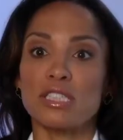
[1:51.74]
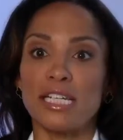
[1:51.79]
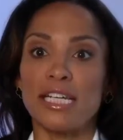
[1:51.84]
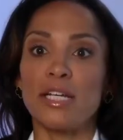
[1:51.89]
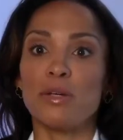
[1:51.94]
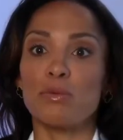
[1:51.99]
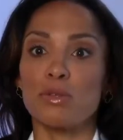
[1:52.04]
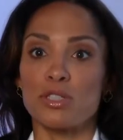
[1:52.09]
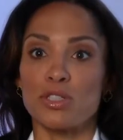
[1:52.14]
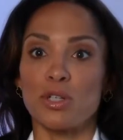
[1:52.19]

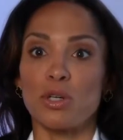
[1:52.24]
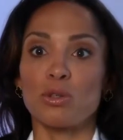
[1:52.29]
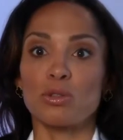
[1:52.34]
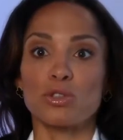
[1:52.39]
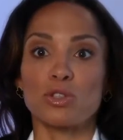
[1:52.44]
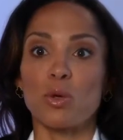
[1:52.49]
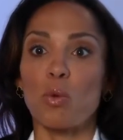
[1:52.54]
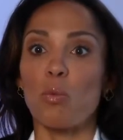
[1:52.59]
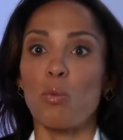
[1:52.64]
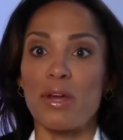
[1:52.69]
seeing
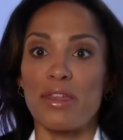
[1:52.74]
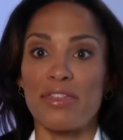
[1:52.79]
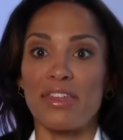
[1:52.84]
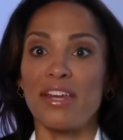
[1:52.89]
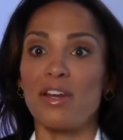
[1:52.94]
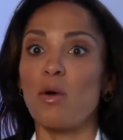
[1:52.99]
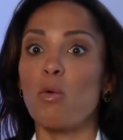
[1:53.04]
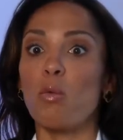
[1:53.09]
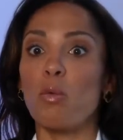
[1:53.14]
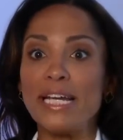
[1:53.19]
results
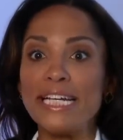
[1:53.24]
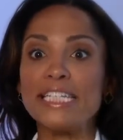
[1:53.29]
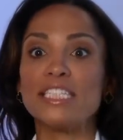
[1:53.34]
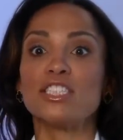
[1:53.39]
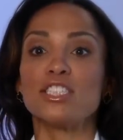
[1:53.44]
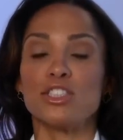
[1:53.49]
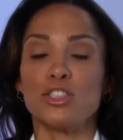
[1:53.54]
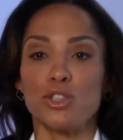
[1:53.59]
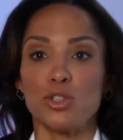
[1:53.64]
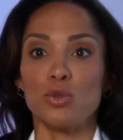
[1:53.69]
within a week
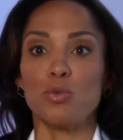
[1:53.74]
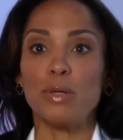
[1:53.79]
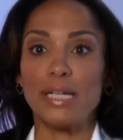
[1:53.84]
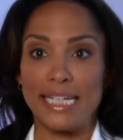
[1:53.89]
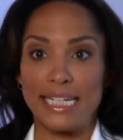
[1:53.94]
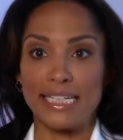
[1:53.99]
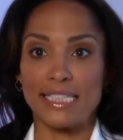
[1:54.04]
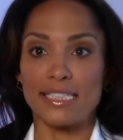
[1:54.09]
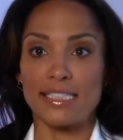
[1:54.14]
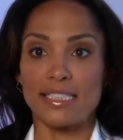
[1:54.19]
to 2
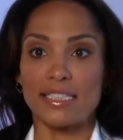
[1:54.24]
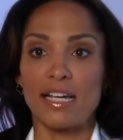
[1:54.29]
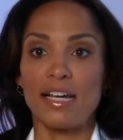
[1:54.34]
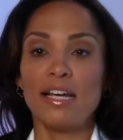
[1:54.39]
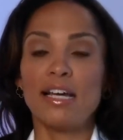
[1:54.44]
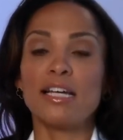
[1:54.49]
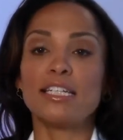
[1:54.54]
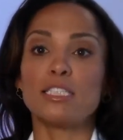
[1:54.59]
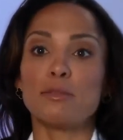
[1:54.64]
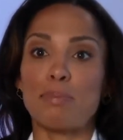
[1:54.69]
weeks,
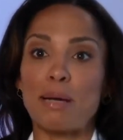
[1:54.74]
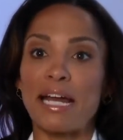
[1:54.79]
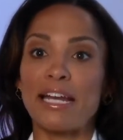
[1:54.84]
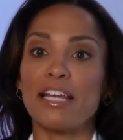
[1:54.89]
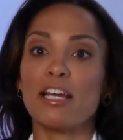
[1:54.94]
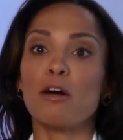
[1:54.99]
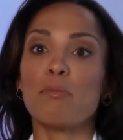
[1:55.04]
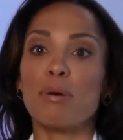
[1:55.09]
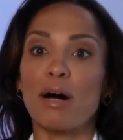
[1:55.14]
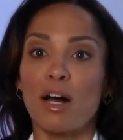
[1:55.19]

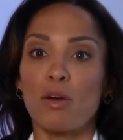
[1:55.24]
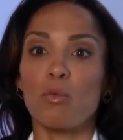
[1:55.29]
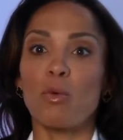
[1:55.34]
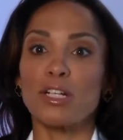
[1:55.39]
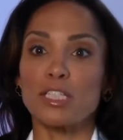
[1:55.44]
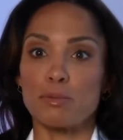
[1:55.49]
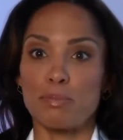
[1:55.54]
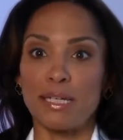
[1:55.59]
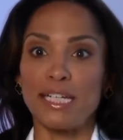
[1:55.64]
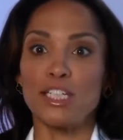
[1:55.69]
depending upon
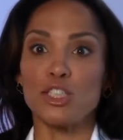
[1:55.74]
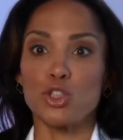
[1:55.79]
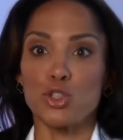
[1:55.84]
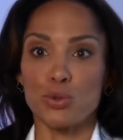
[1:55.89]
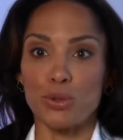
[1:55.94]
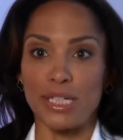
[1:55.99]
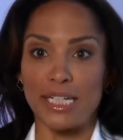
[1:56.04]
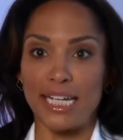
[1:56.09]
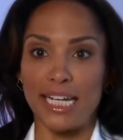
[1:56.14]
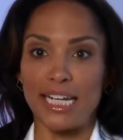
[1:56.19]
what's being
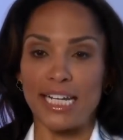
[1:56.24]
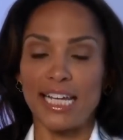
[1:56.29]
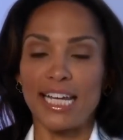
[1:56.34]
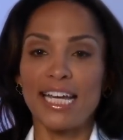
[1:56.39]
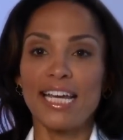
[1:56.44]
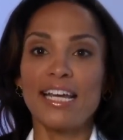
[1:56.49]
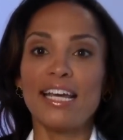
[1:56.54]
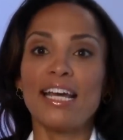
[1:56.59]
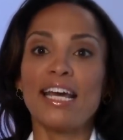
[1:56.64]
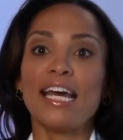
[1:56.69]
treated.
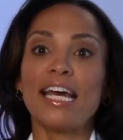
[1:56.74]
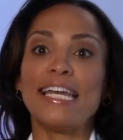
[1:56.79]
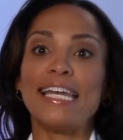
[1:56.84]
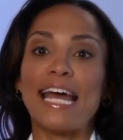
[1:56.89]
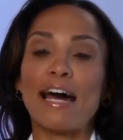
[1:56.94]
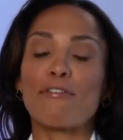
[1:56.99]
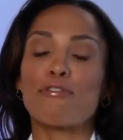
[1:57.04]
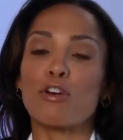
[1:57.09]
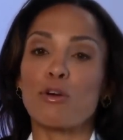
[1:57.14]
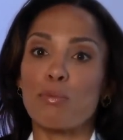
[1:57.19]

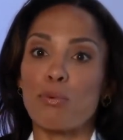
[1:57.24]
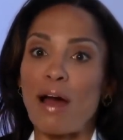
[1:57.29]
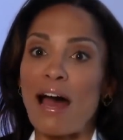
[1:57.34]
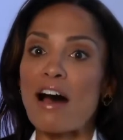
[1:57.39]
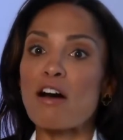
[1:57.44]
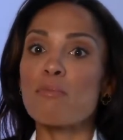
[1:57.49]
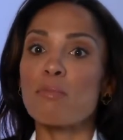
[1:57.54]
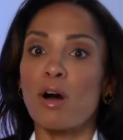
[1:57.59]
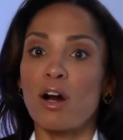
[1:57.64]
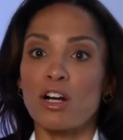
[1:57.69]
Now for
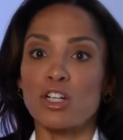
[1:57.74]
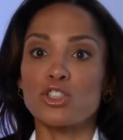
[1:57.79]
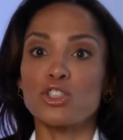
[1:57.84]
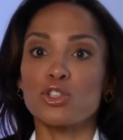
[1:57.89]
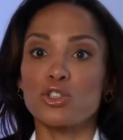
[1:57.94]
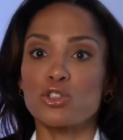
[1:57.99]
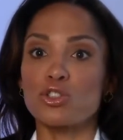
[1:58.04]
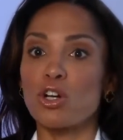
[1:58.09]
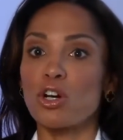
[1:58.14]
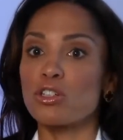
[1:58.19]
brown marks,
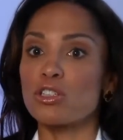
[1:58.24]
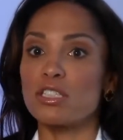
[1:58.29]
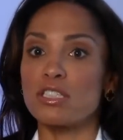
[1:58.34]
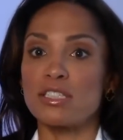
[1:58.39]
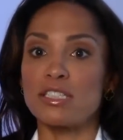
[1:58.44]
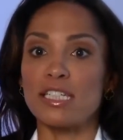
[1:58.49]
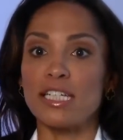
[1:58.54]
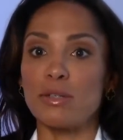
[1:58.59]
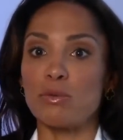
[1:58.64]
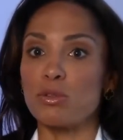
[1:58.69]
you'll start to
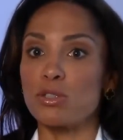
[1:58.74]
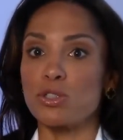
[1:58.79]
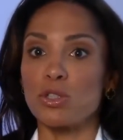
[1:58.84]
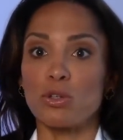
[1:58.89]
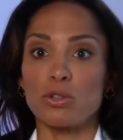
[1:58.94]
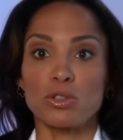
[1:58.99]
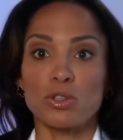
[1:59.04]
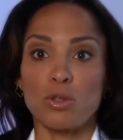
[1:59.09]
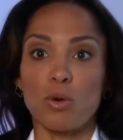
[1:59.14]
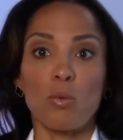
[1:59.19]
see
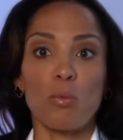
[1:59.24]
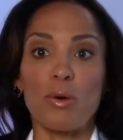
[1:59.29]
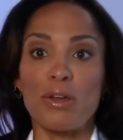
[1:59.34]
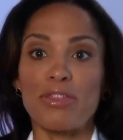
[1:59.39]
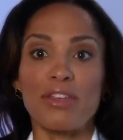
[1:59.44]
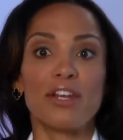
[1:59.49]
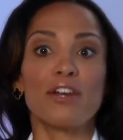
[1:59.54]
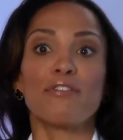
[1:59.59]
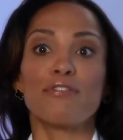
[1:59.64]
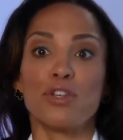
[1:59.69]
results
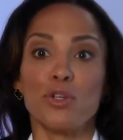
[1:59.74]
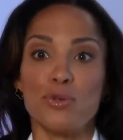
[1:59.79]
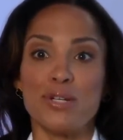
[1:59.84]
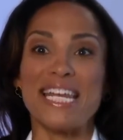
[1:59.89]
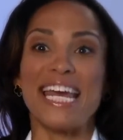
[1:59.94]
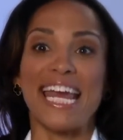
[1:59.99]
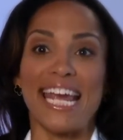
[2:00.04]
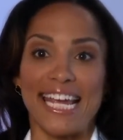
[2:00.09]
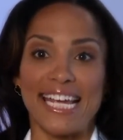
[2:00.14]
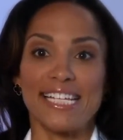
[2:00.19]
within a few
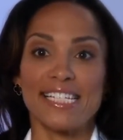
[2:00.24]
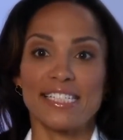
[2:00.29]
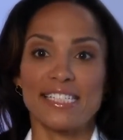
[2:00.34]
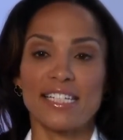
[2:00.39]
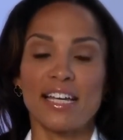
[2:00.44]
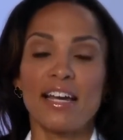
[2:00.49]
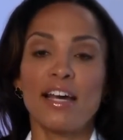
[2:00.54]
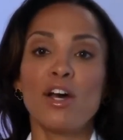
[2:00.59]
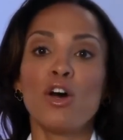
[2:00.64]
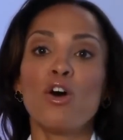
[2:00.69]
days.
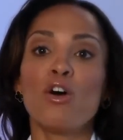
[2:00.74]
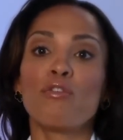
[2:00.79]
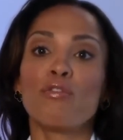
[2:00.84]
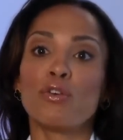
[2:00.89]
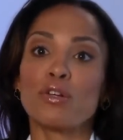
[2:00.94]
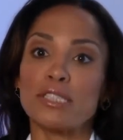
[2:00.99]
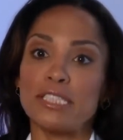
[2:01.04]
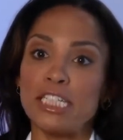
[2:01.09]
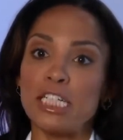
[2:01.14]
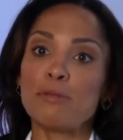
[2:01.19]

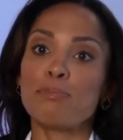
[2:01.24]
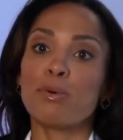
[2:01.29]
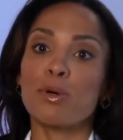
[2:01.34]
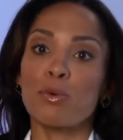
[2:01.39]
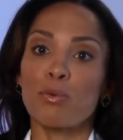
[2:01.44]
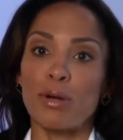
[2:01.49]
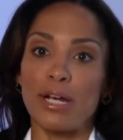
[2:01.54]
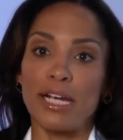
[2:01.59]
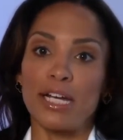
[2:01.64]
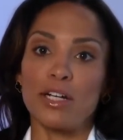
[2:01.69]
For deeper
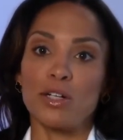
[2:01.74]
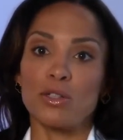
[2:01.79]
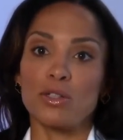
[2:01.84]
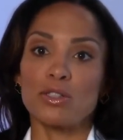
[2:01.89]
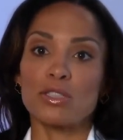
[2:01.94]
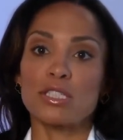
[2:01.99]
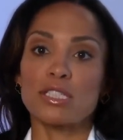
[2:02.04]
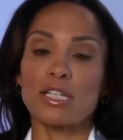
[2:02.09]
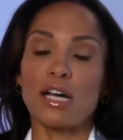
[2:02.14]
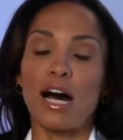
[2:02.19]

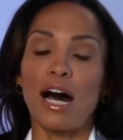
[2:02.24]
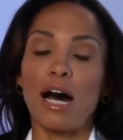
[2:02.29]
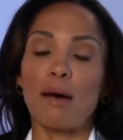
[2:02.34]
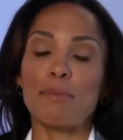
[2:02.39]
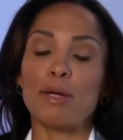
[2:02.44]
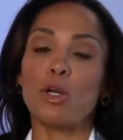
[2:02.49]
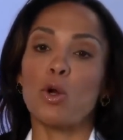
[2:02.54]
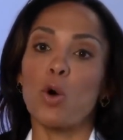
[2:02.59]
wrinkles, in